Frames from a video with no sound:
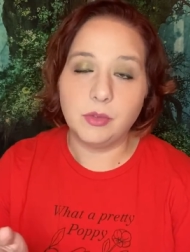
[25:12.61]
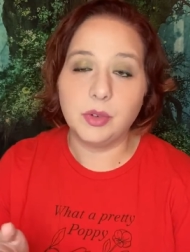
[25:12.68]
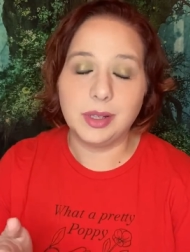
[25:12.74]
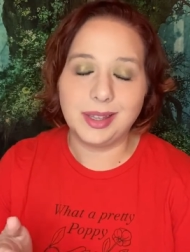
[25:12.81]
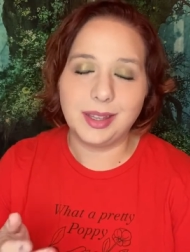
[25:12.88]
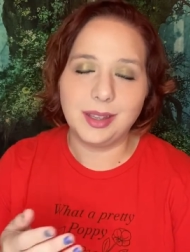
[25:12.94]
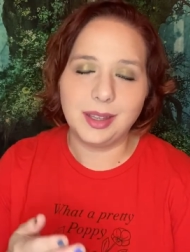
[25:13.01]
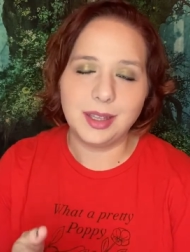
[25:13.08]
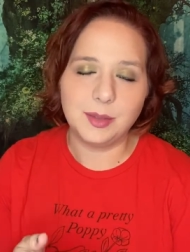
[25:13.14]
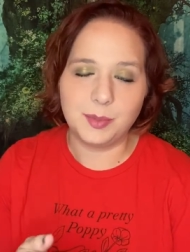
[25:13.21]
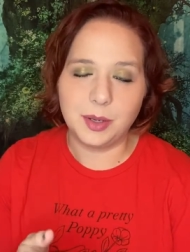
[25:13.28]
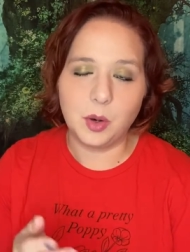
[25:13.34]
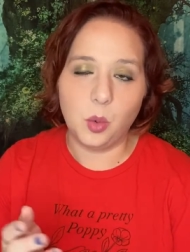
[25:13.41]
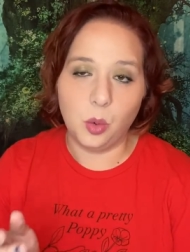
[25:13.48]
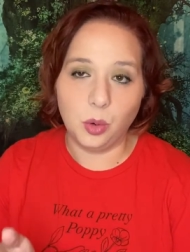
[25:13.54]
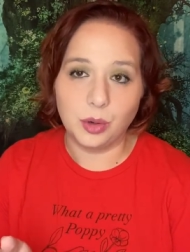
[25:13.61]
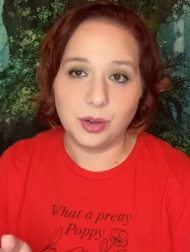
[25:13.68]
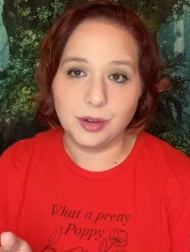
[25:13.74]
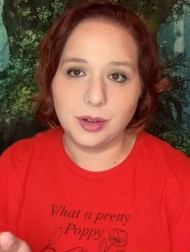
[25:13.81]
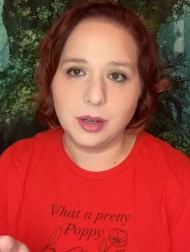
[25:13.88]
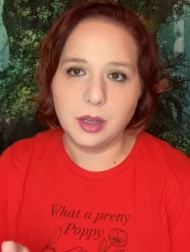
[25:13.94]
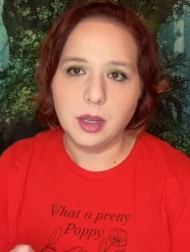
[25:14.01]
really, he's been
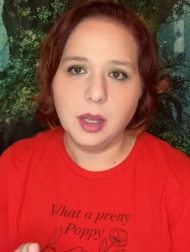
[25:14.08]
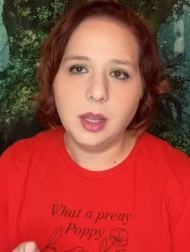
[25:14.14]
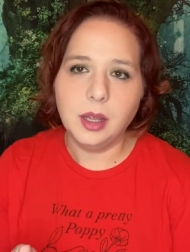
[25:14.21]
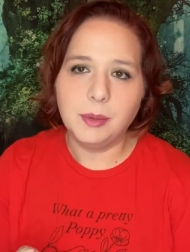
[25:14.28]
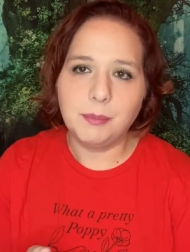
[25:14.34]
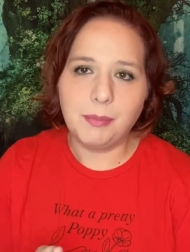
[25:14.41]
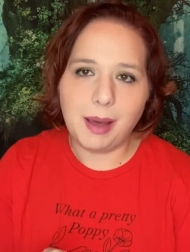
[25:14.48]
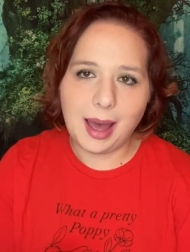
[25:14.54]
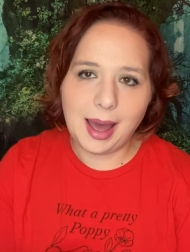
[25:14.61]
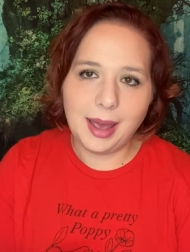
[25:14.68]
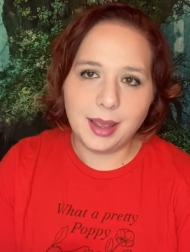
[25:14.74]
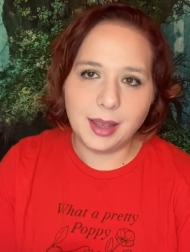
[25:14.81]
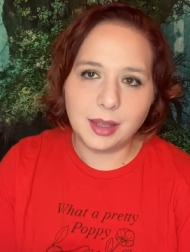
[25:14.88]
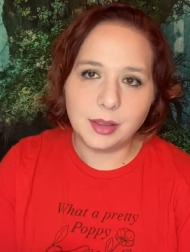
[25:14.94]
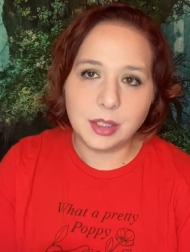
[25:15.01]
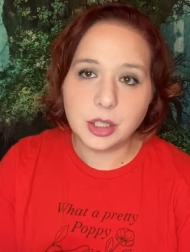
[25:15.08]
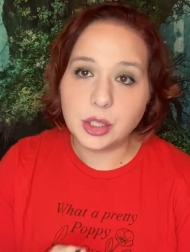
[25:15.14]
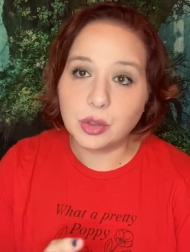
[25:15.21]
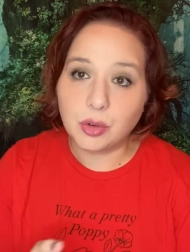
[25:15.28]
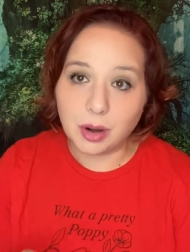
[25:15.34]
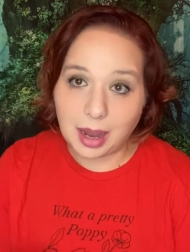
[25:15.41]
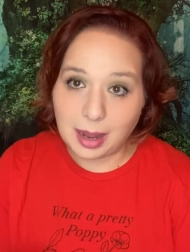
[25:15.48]
ordered by the
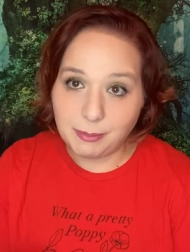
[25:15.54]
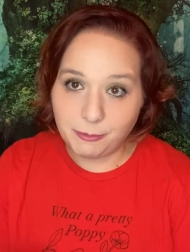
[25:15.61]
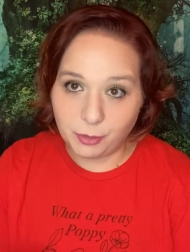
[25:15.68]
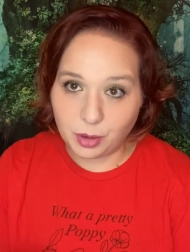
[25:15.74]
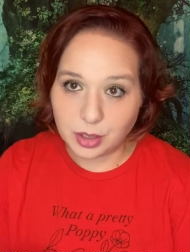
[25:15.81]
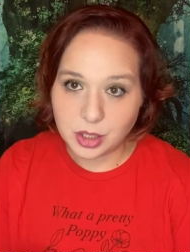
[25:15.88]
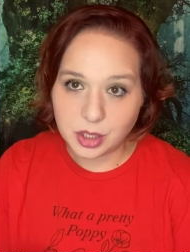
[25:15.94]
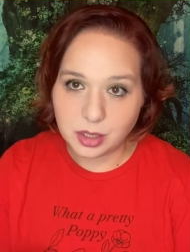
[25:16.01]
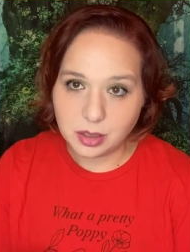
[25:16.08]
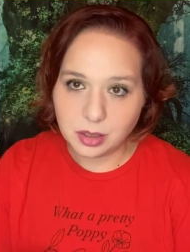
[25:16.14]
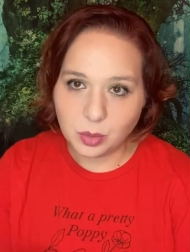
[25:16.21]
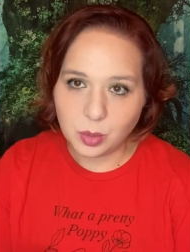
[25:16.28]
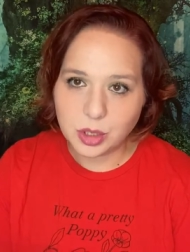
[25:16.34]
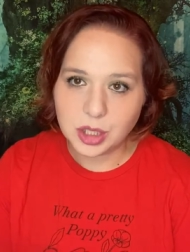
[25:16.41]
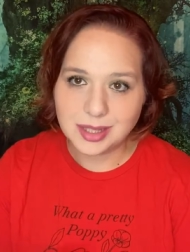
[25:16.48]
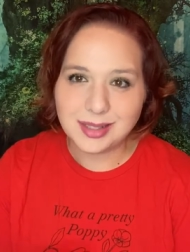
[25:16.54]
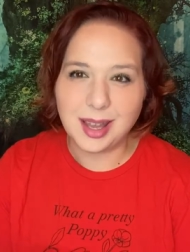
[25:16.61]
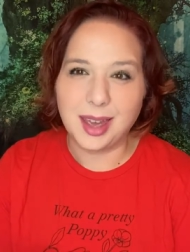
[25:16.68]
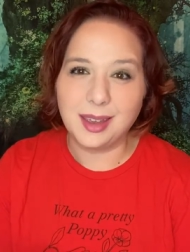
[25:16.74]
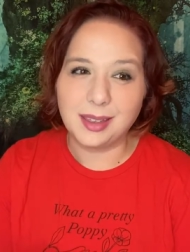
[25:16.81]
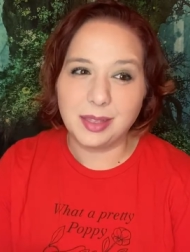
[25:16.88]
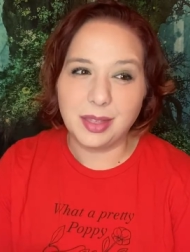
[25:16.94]
scribe virgin, which is
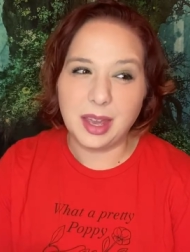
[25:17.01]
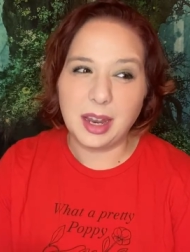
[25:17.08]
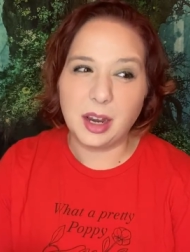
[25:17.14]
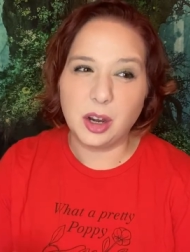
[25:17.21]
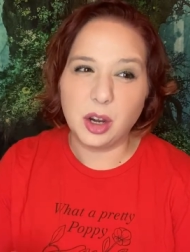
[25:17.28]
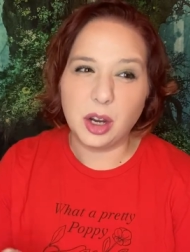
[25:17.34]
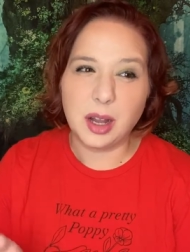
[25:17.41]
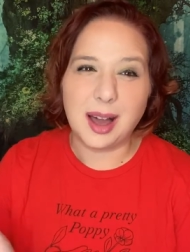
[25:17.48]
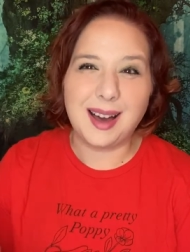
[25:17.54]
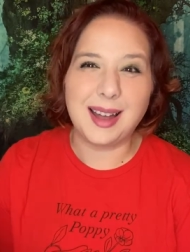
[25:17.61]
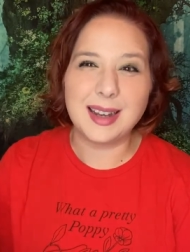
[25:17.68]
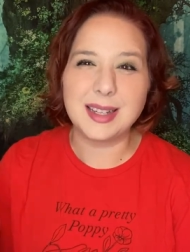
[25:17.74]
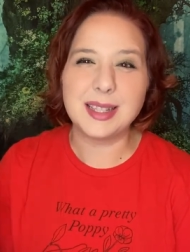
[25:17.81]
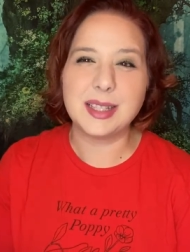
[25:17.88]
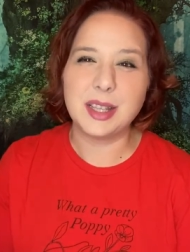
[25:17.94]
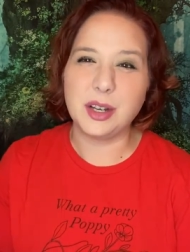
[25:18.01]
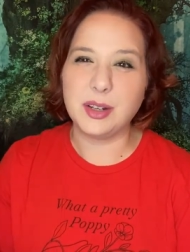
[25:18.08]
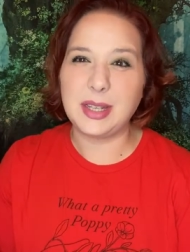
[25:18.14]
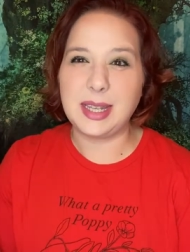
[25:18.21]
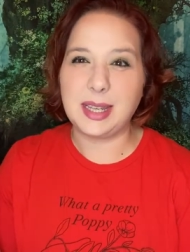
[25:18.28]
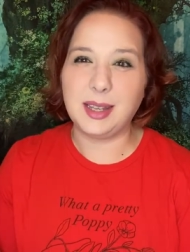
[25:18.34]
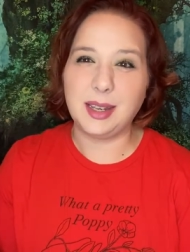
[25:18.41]
like their goddess, their
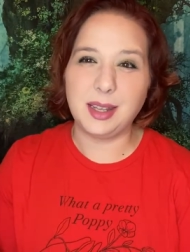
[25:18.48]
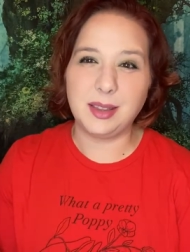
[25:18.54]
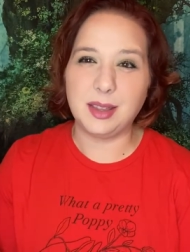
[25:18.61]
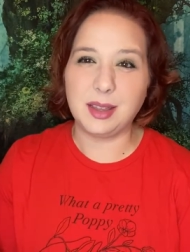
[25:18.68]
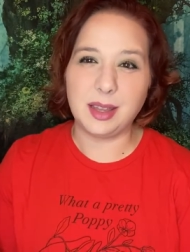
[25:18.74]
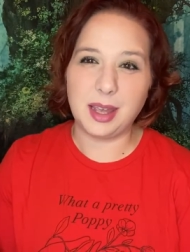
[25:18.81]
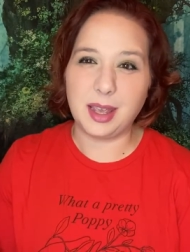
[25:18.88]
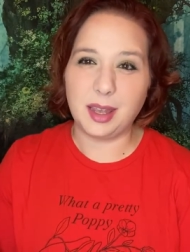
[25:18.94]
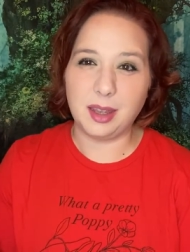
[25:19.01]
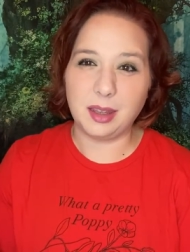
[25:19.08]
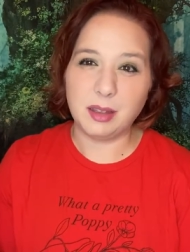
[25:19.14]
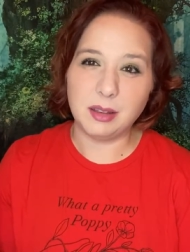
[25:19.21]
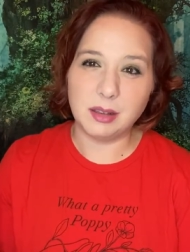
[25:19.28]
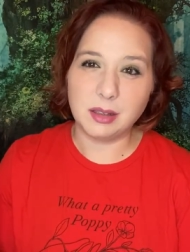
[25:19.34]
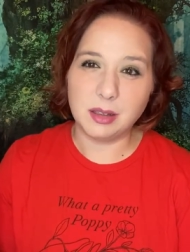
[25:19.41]
deity that they,